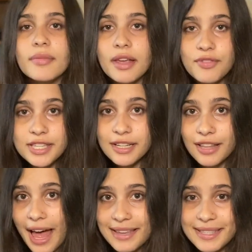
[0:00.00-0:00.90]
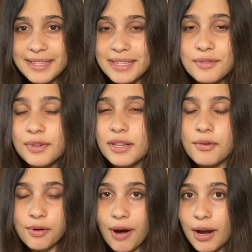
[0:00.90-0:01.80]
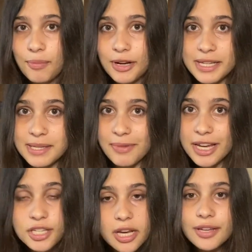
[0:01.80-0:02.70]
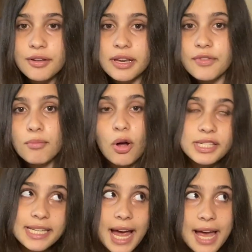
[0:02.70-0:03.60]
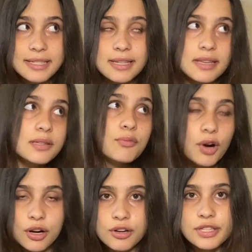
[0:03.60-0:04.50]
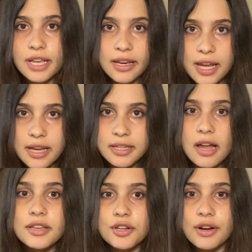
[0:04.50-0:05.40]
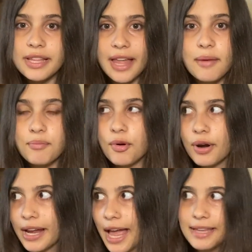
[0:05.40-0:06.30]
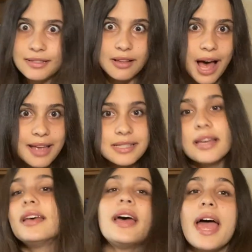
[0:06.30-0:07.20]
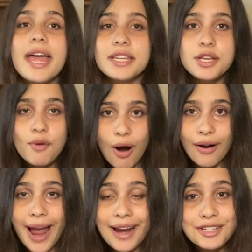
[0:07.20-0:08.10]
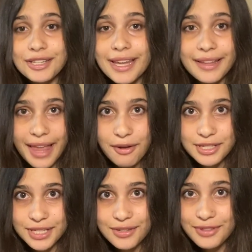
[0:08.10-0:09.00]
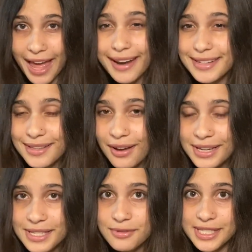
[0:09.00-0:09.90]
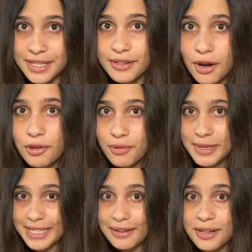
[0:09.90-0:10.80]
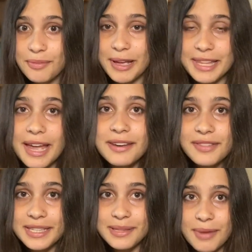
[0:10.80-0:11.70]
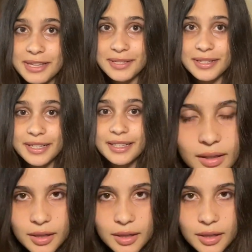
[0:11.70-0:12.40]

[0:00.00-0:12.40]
If it's a class that doesn't really require participation, you can even multitask, get some work or studying done during that boring-ass class, and you are actually allowed to do that as long as you still know the material by the end of the semester.